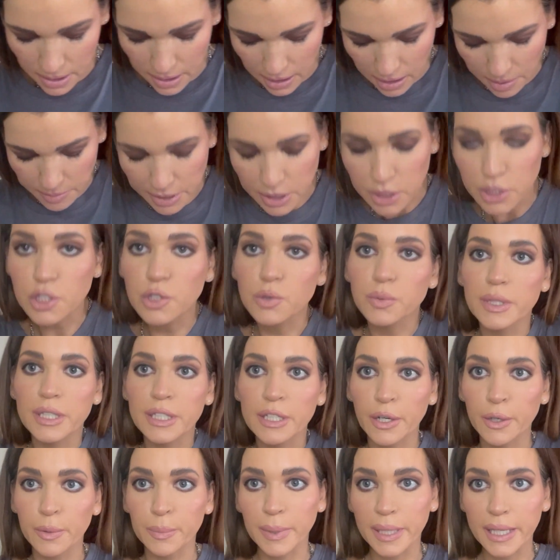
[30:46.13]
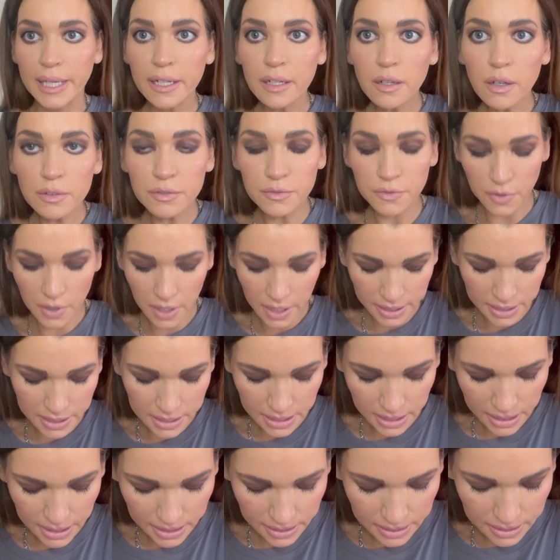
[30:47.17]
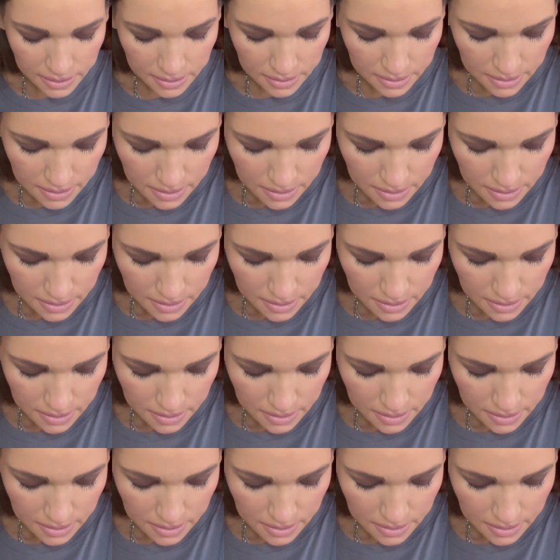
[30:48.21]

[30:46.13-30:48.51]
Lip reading: I mean, do we go big on Friday?